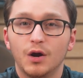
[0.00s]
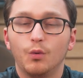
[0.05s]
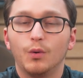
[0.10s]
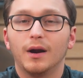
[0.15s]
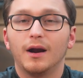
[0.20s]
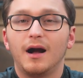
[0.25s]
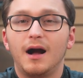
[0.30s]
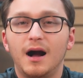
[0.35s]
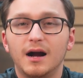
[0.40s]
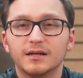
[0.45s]

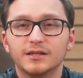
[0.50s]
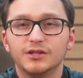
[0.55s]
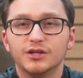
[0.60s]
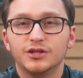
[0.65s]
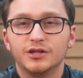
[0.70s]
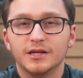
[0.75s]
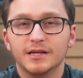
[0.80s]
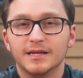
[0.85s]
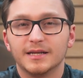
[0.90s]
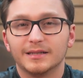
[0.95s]
where
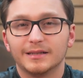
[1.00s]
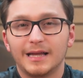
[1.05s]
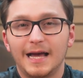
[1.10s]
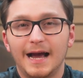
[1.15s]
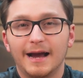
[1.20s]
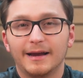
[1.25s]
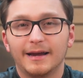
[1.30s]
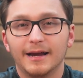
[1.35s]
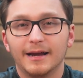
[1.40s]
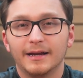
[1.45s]
oxygen is
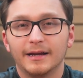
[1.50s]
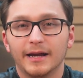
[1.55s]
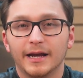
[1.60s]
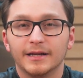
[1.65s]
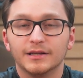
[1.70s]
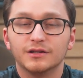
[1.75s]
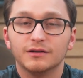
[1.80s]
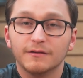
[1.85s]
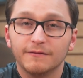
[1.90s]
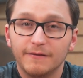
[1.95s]
lacking
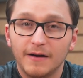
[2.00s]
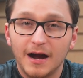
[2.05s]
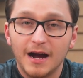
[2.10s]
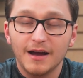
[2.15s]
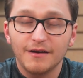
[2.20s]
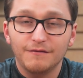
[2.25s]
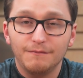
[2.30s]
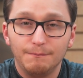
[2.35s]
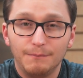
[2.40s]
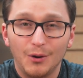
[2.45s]
and
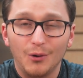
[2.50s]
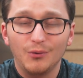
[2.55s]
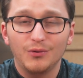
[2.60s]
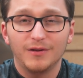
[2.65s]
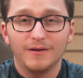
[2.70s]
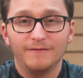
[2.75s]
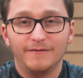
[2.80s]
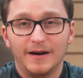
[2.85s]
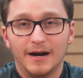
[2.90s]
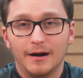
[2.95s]
survive
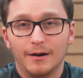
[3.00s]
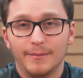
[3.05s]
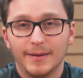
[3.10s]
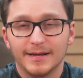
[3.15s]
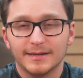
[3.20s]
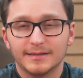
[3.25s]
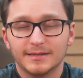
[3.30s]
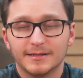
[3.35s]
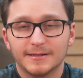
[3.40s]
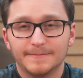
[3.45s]
both
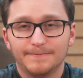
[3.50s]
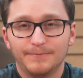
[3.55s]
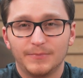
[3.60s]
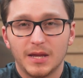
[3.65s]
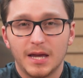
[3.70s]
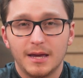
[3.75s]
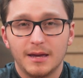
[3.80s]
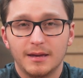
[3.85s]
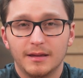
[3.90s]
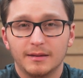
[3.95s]
environments.
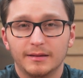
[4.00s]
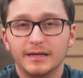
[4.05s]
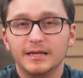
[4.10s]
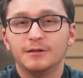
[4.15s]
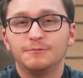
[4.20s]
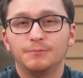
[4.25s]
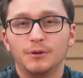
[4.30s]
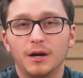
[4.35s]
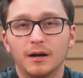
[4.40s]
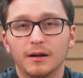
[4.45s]

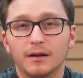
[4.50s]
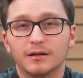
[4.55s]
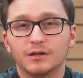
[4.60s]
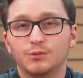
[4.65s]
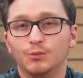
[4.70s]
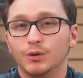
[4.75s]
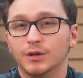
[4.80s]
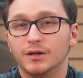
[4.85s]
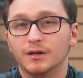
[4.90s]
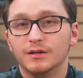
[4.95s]
These
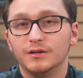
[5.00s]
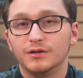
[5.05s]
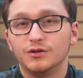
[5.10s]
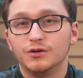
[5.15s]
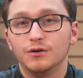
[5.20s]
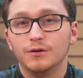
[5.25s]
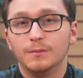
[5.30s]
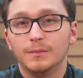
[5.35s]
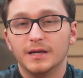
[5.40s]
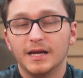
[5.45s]
products would
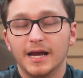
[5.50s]
consume